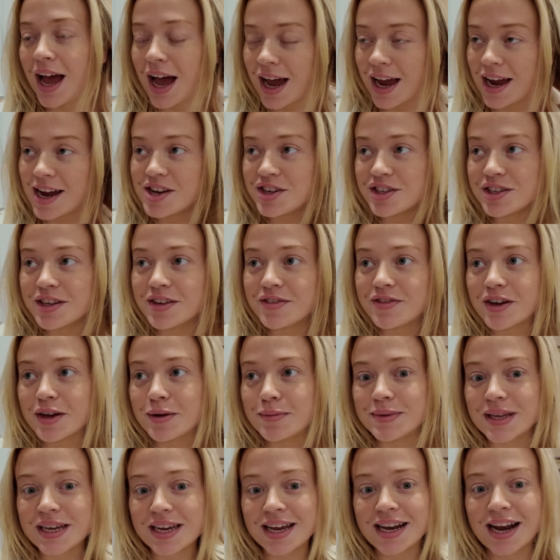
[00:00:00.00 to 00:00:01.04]
I actually
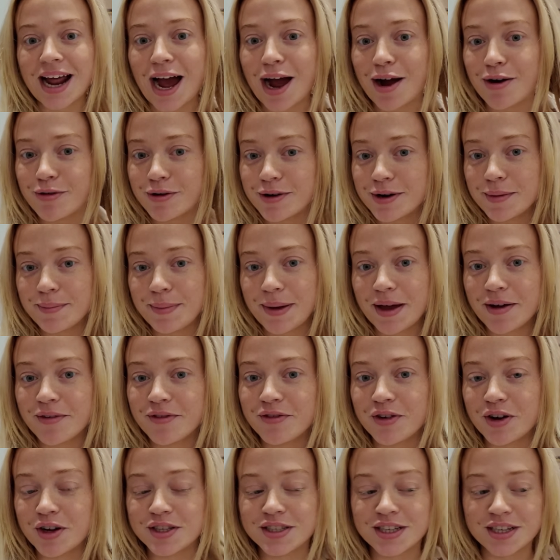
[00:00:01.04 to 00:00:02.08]
filmed like an hour and a bit of
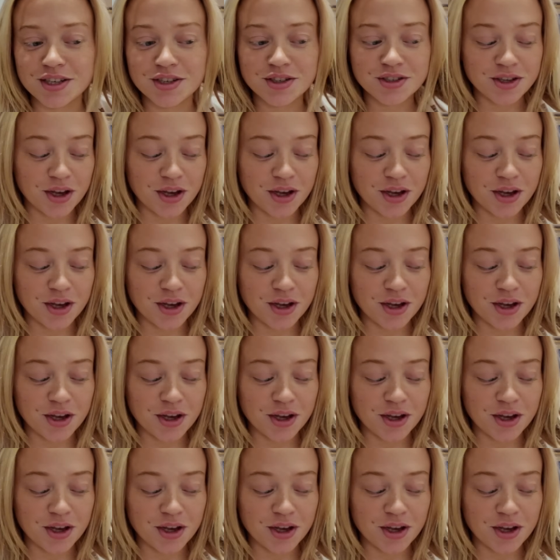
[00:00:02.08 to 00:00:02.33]
footage,